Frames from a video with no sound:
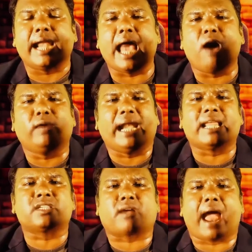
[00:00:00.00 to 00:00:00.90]
Now
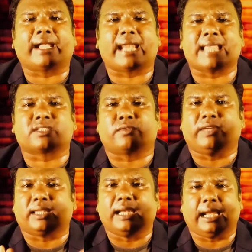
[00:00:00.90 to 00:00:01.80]
let us contrast
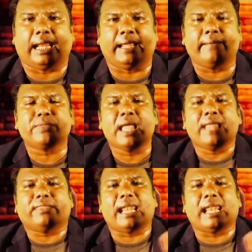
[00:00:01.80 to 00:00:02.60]
with lily.